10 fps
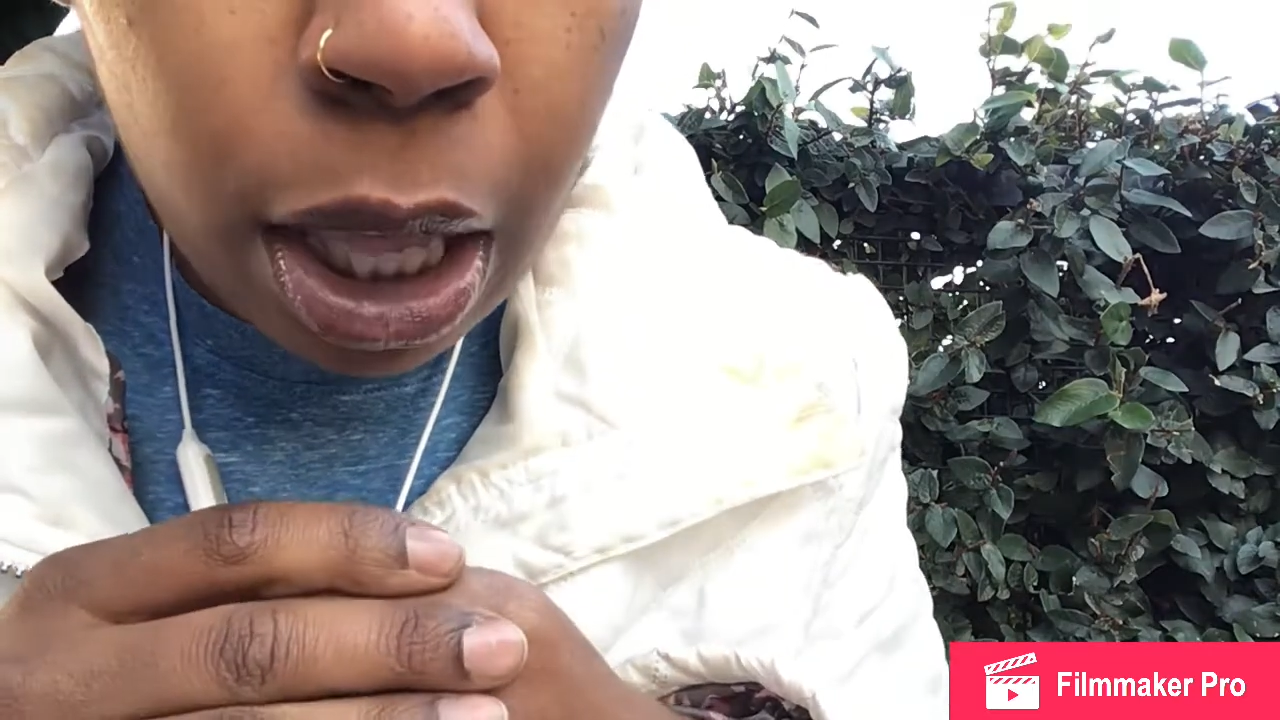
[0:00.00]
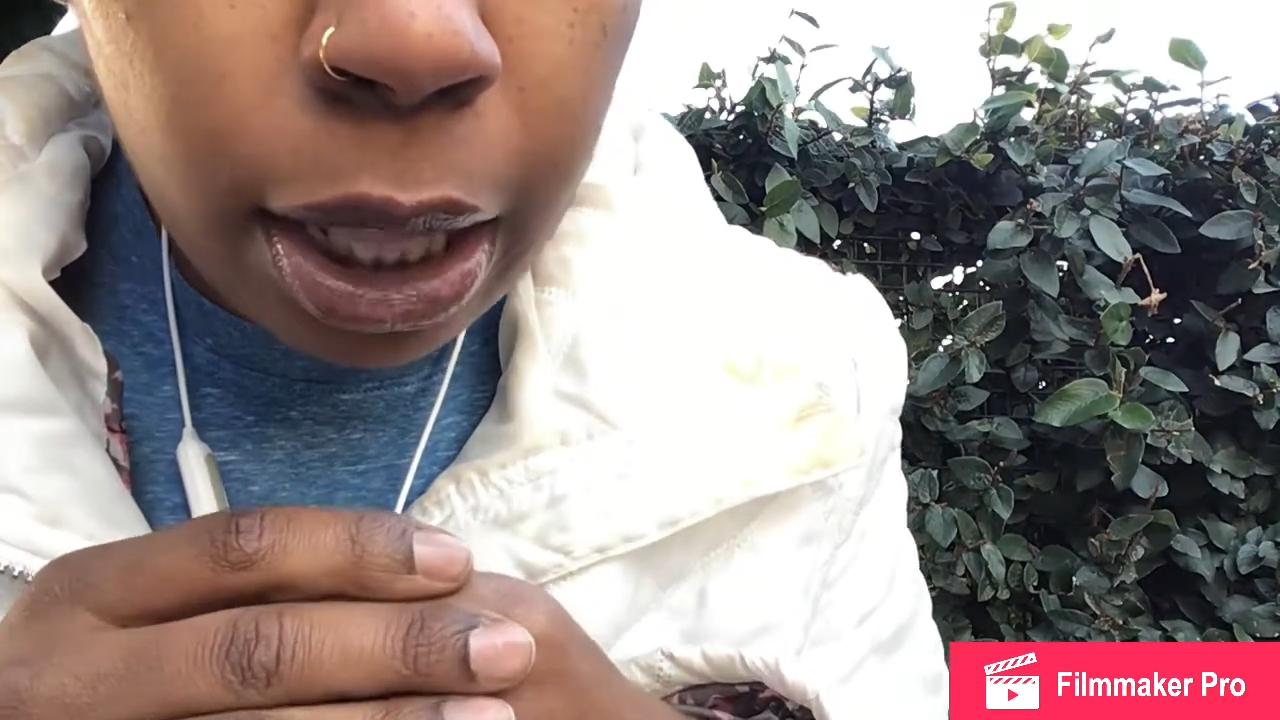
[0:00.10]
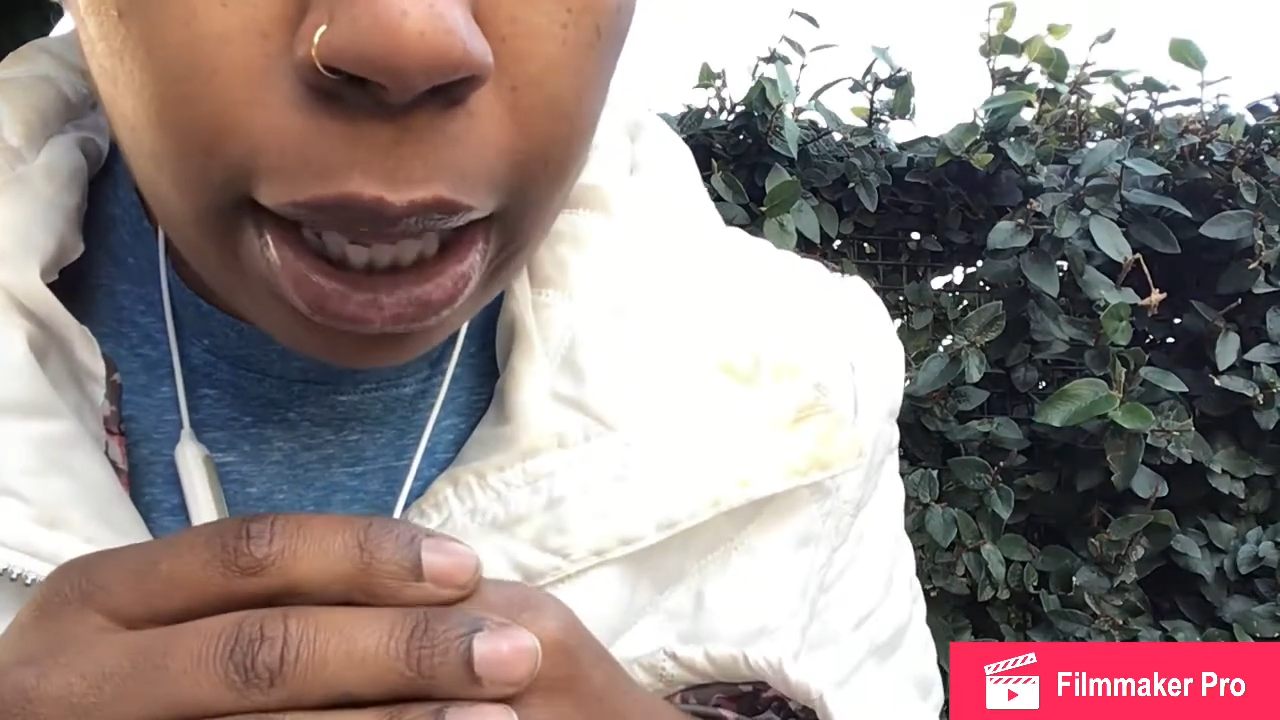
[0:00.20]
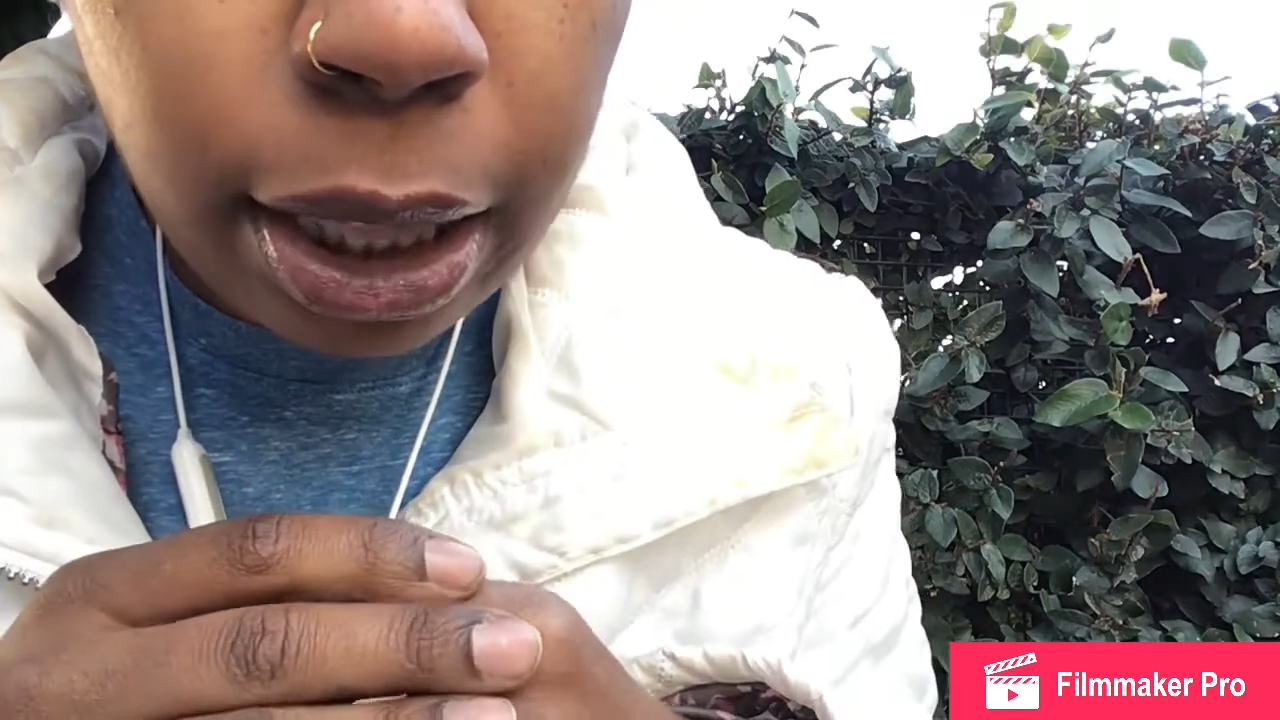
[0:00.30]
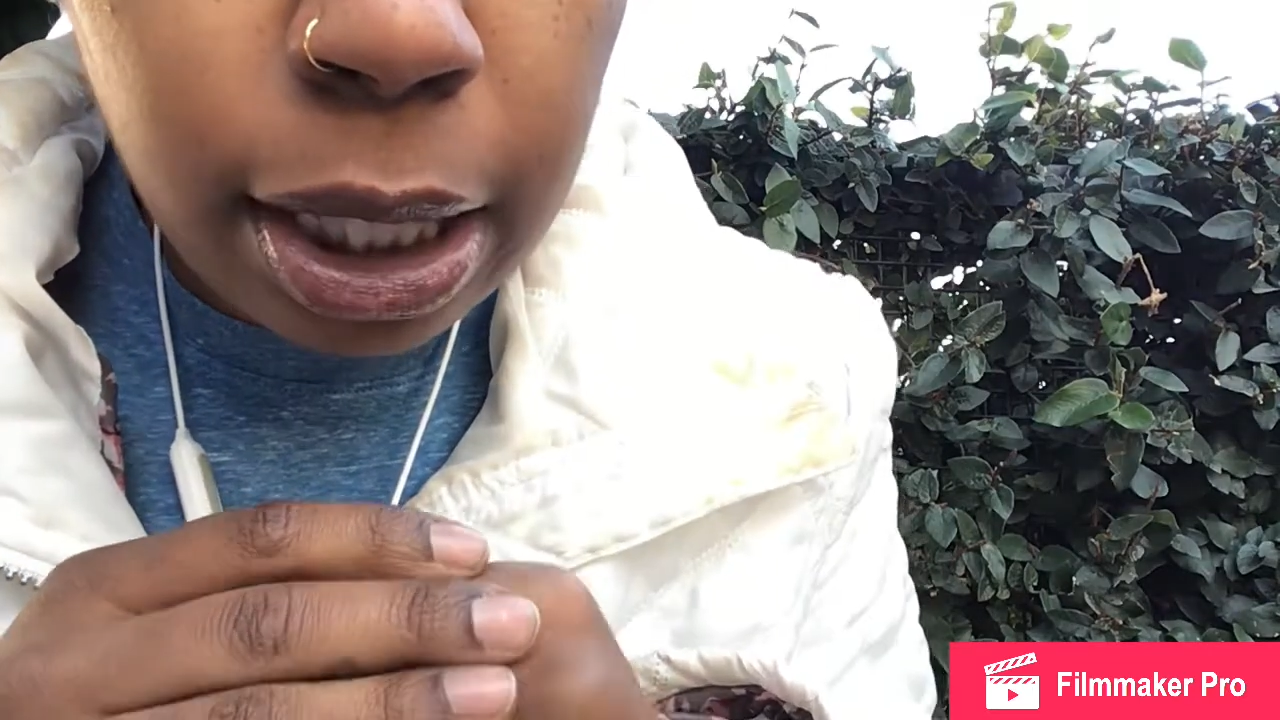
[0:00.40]

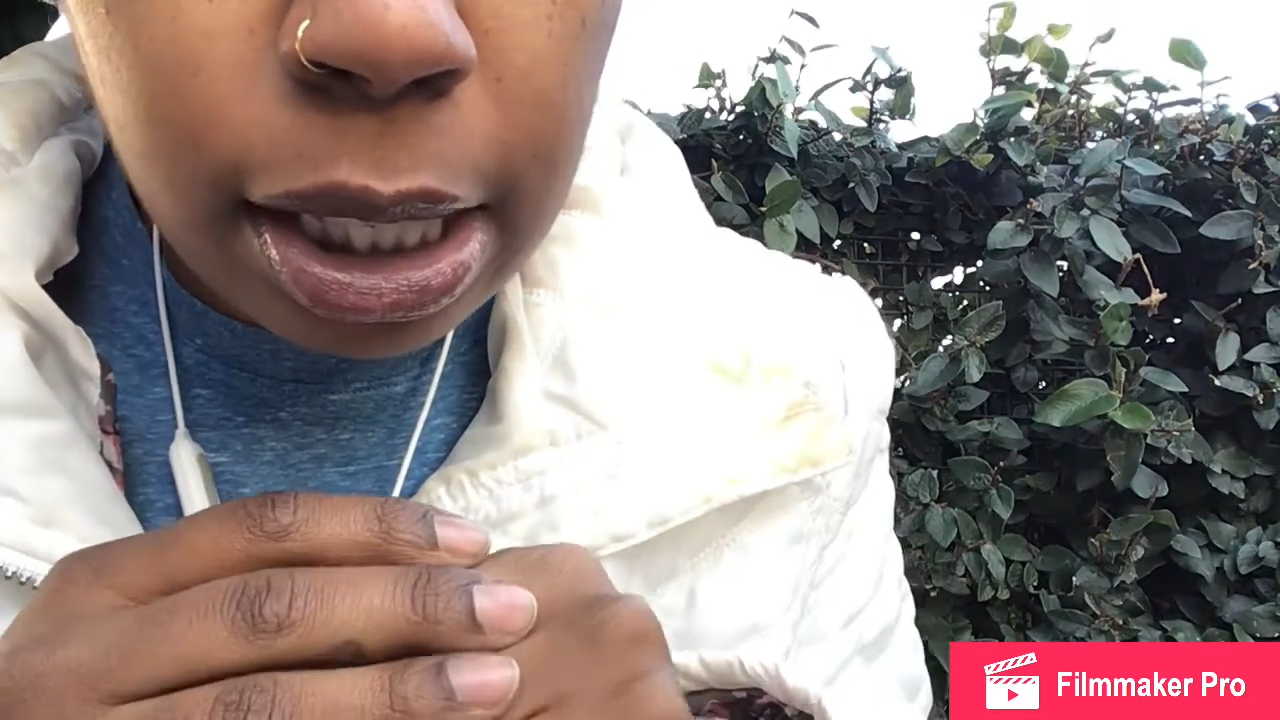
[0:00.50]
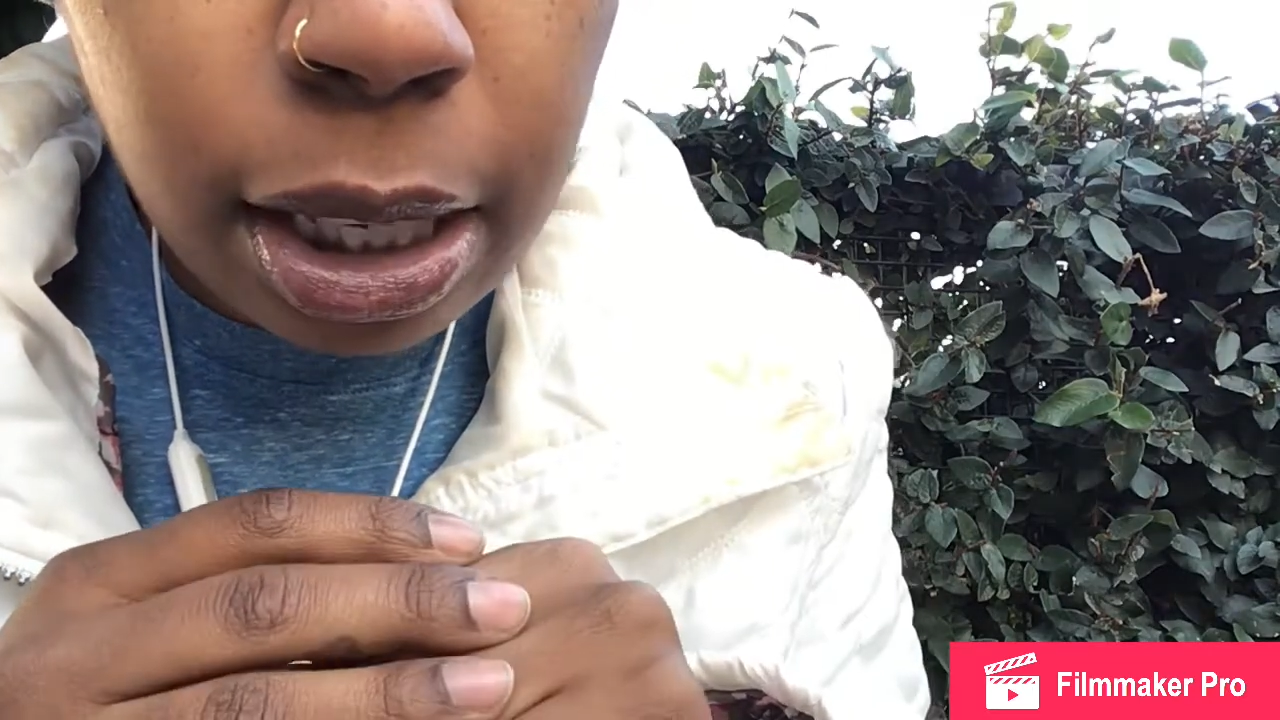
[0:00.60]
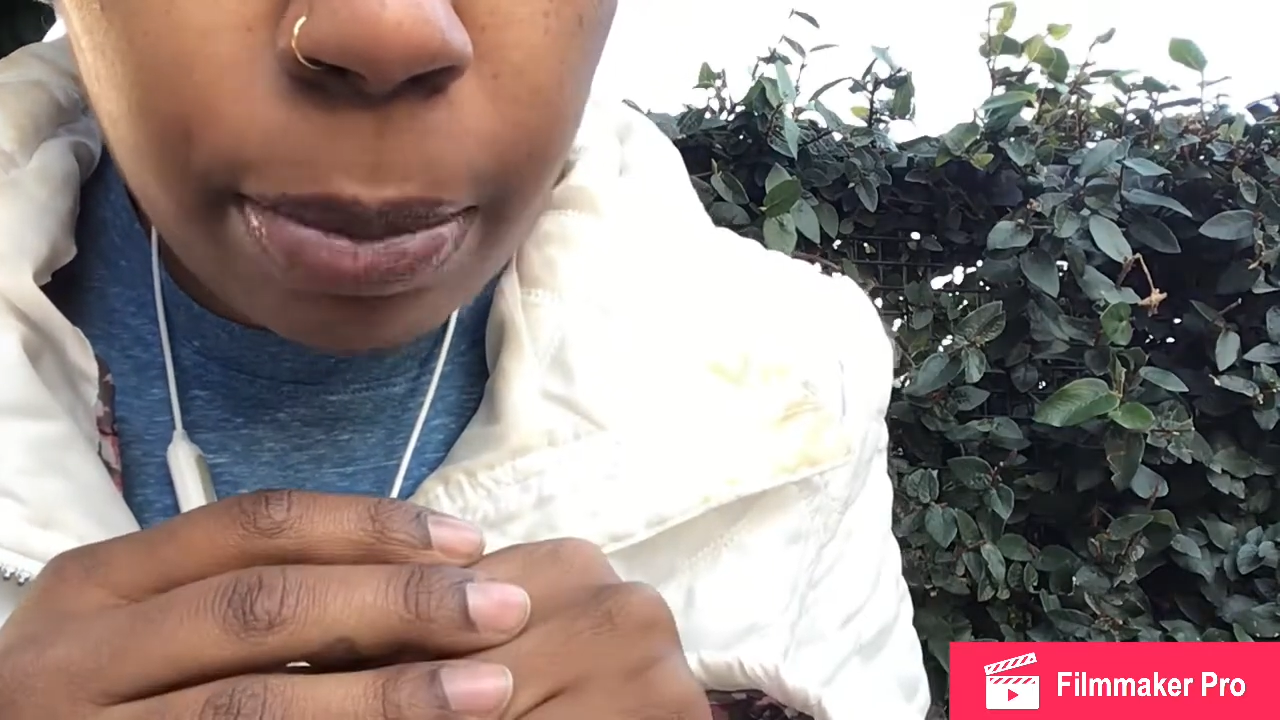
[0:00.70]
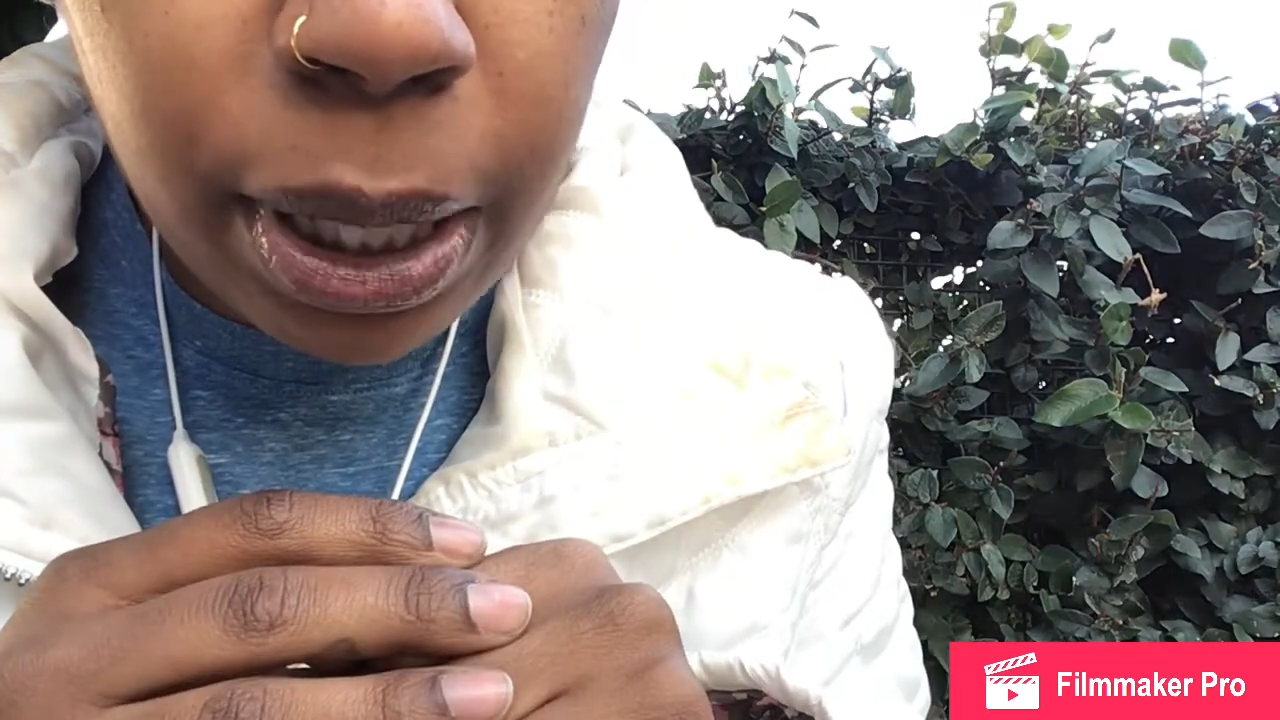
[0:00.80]
Like, this could